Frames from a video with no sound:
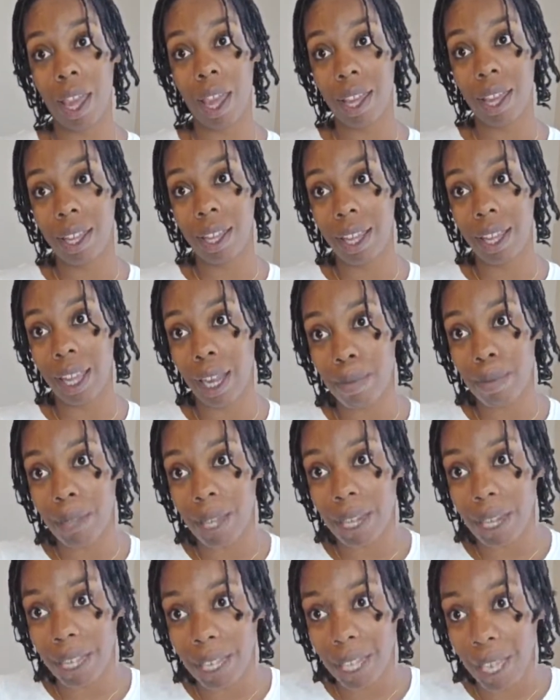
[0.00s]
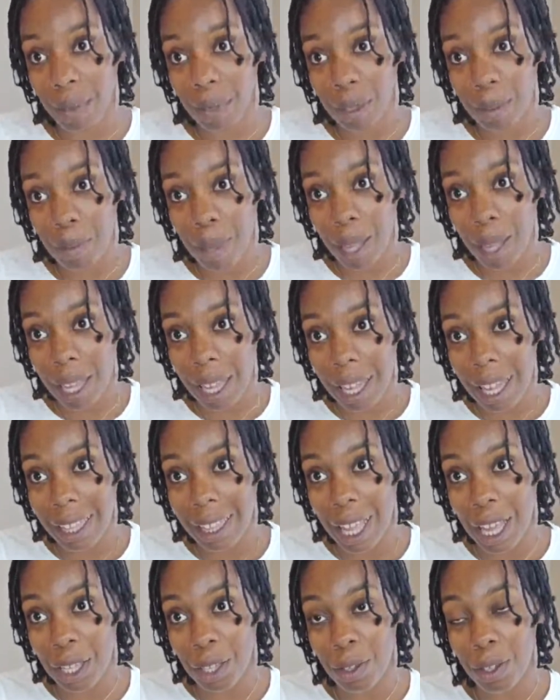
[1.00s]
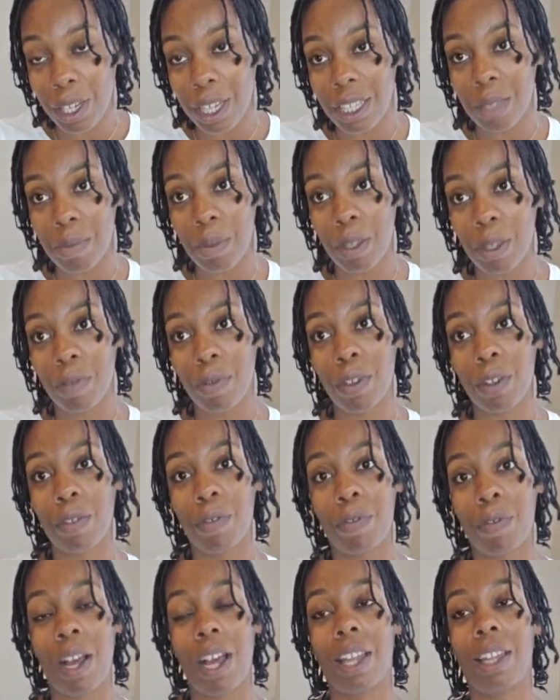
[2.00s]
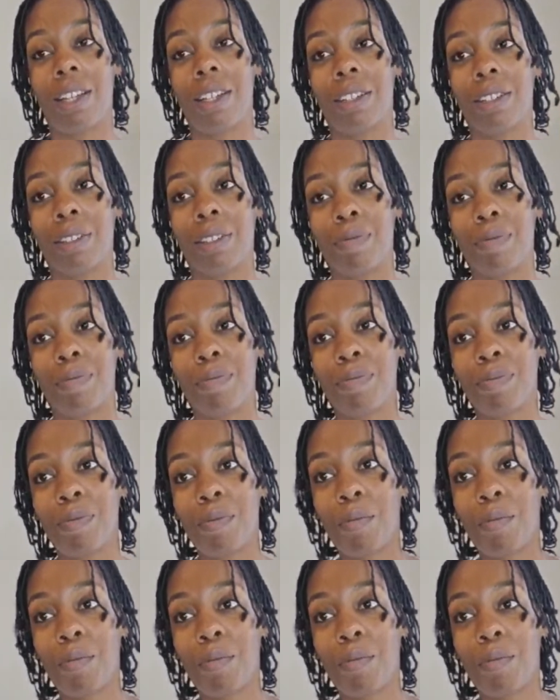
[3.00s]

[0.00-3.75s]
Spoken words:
For some, hey, everybody, thank you, Elizabeth, for the follow.